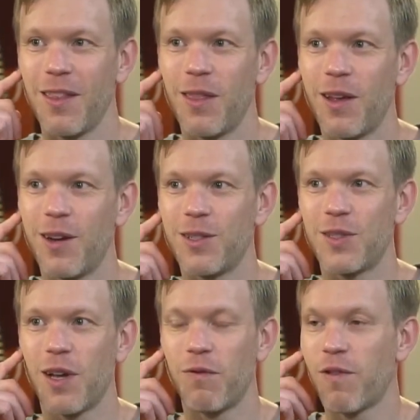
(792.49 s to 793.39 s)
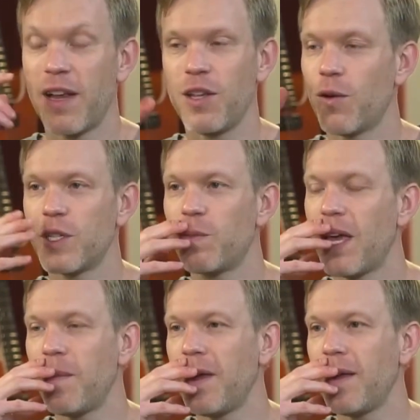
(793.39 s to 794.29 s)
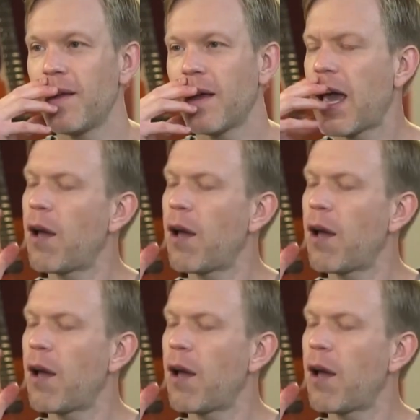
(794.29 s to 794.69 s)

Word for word: there's a friend of yours, maybe.